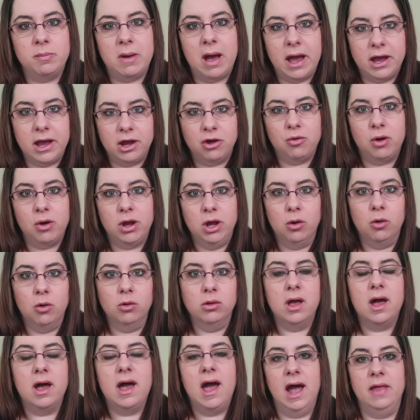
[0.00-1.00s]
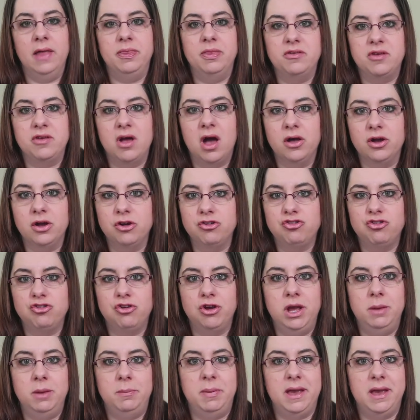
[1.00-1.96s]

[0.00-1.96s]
by Crayola at the Dollar Tree,